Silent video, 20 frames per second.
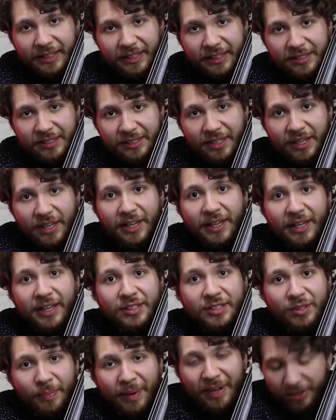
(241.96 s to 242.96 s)
this,
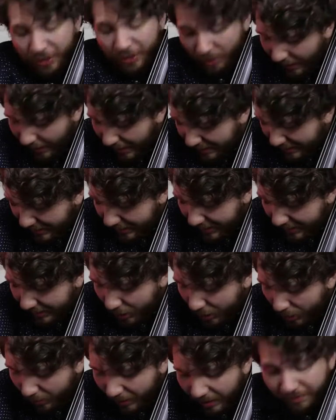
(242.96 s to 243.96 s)
it's about the right size
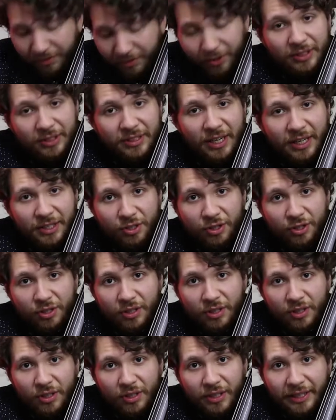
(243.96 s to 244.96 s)
instrument if you can touch
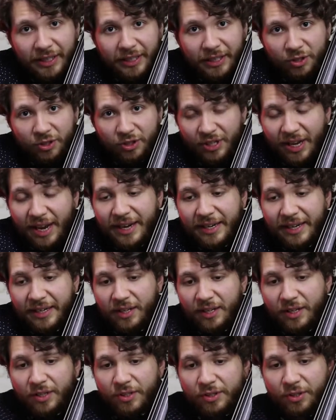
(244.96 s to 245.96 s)
each side.
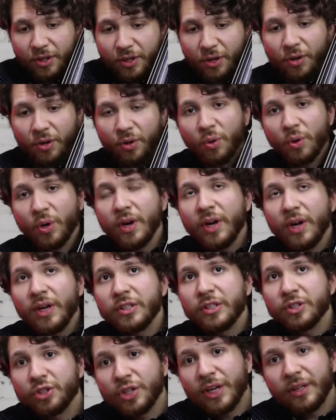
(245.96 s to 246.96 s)
So
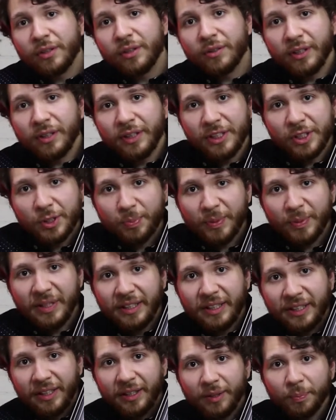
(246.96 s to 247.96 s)
generally
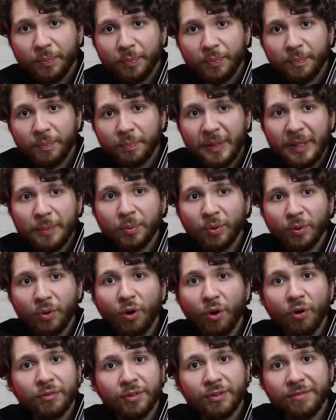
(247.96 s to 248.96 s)
speaking, people
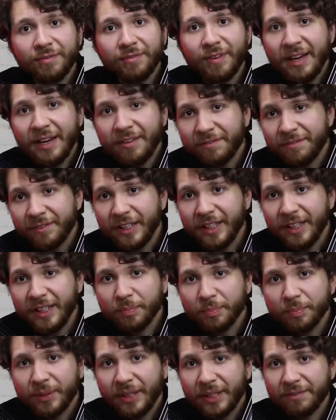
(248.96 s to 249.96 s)
over 5
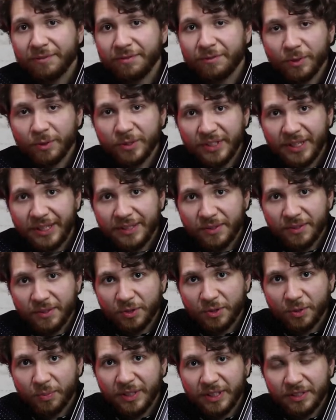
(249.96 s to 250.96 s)
feet play full-size
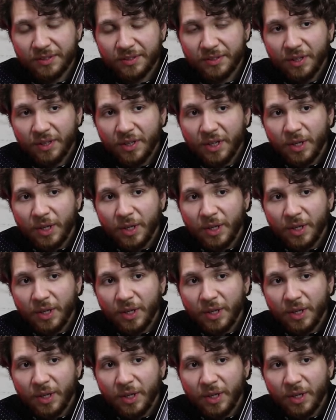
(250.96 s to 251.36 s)
instruments.